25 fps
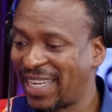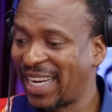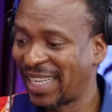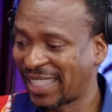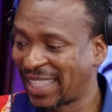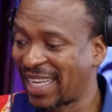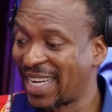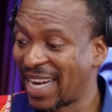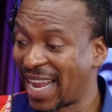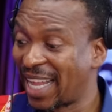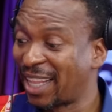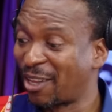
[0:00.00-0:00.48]
Here's
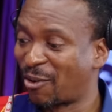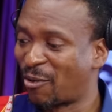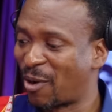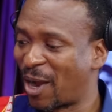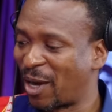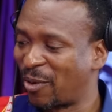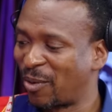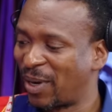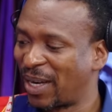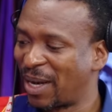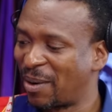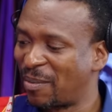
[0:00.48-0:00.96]
another
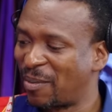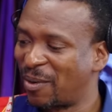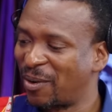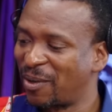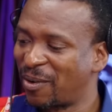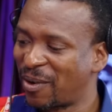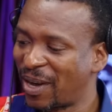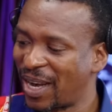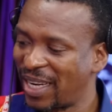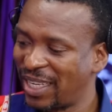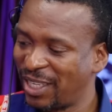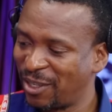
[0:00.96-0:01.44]
one. When I'm on
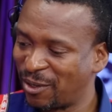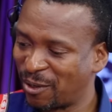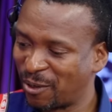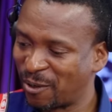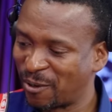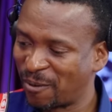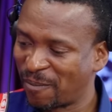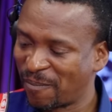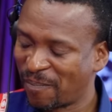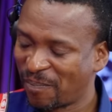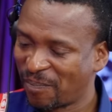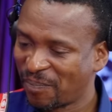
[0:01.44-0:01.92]

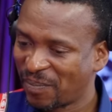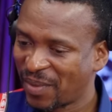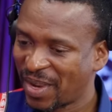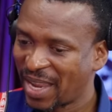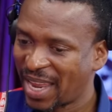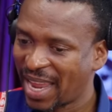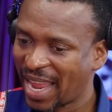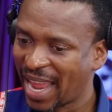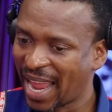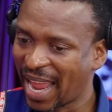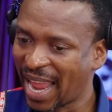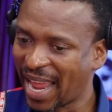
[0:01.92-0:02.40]
radio
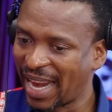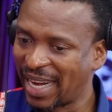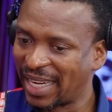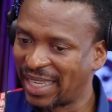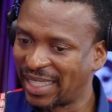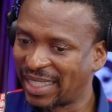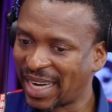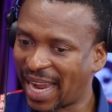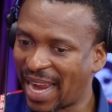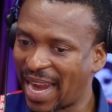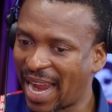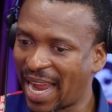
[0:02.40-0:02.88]

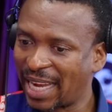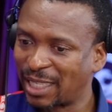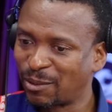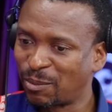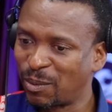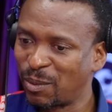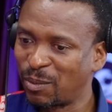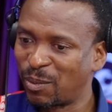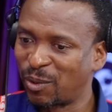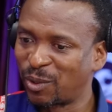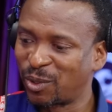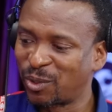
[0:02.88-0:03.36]
and I ask
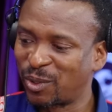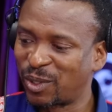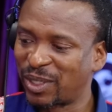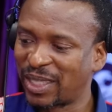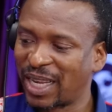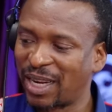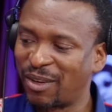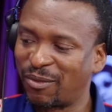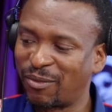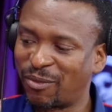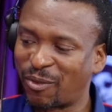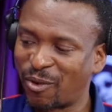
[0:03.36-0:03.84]
people to
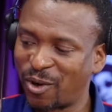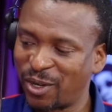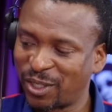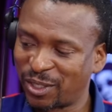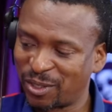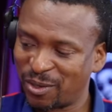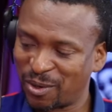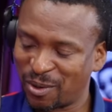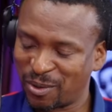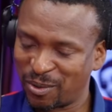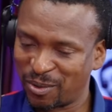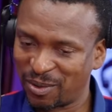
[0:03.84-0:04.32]
send
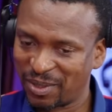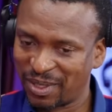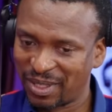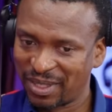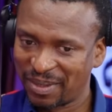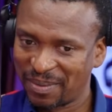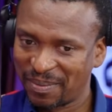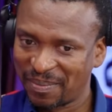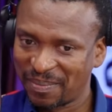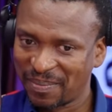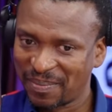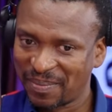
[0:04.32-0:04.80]
voice
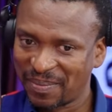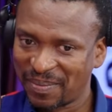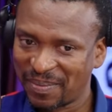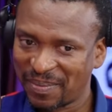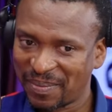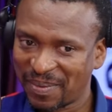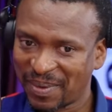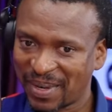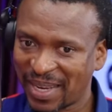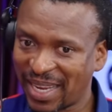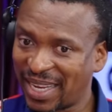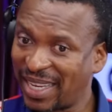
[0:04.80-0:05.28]
notes,
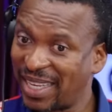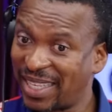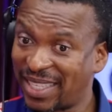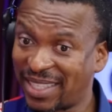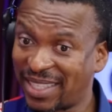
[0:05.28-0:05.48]
and this